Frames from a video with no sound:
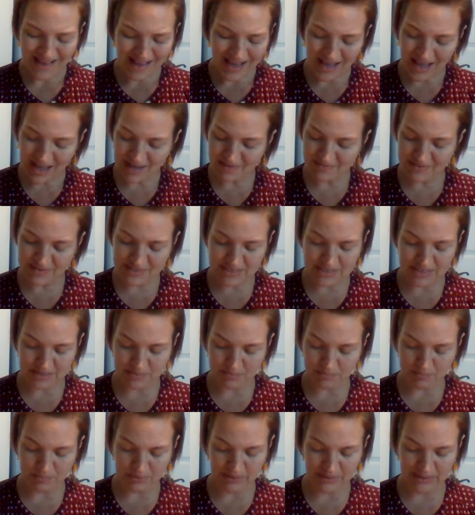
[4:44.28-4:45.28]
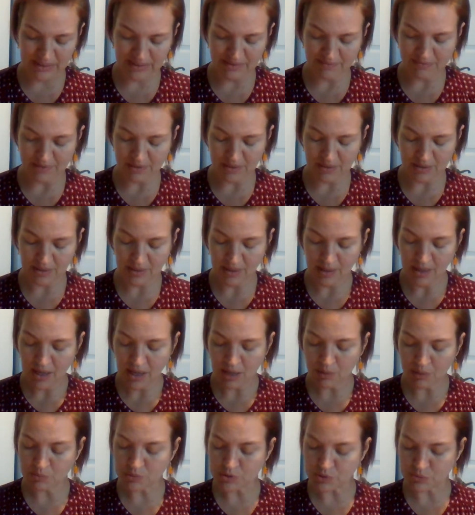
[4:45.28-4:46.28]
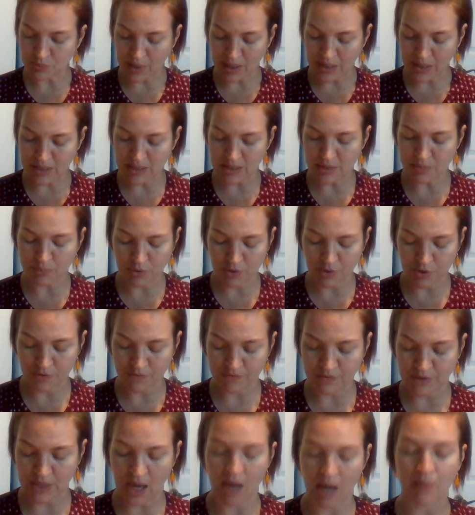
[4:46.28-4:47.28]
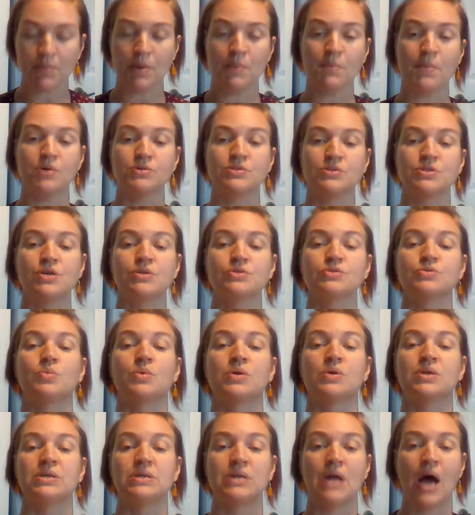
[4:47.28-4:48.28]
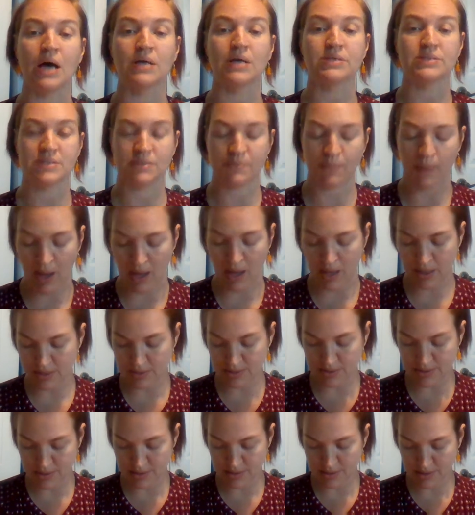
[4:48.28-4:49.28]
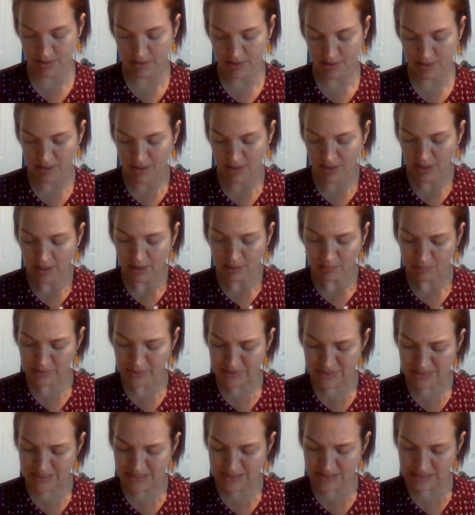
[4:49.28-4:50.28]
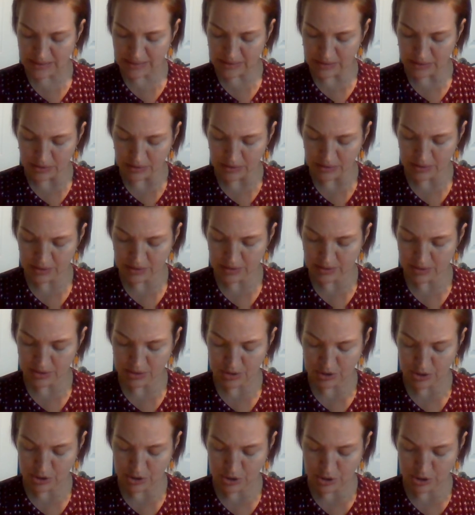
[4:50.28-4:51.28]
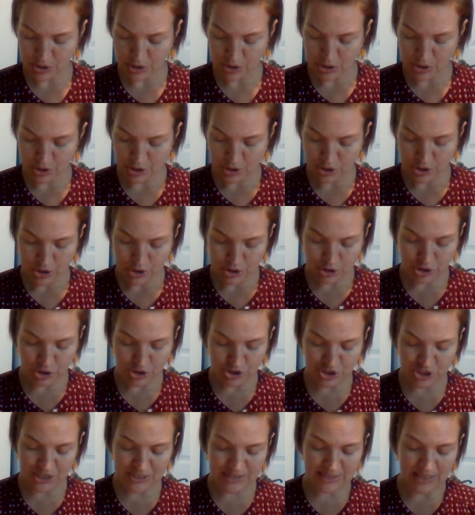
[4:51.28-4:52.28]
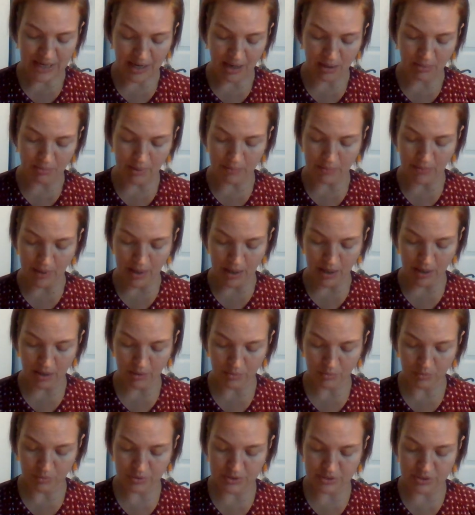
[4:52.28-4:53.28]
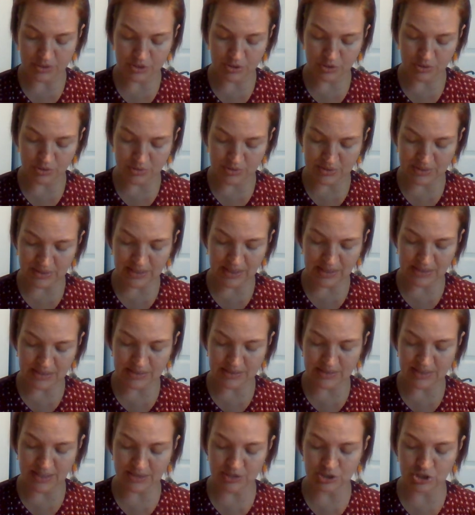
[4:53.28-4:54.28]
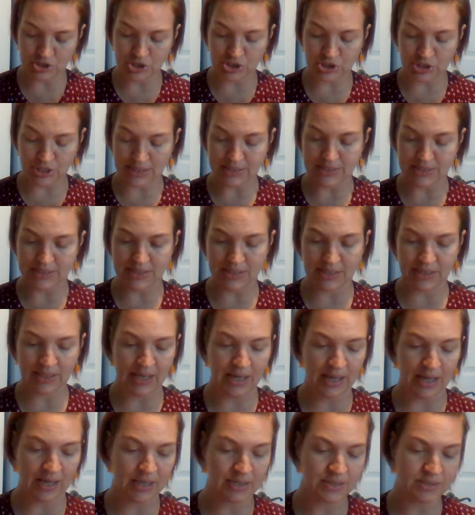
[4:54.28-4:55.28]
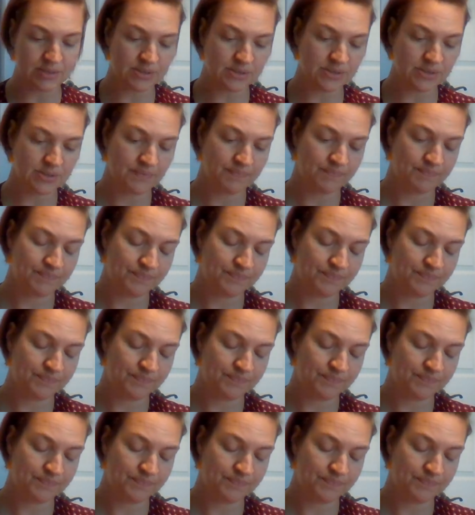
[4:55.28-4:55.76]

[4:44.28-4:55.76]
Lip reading: Ivy didn't believe it and was ready to prove the Yamamotos were not spies. But still, should she tell Mama what Susan had said just in case?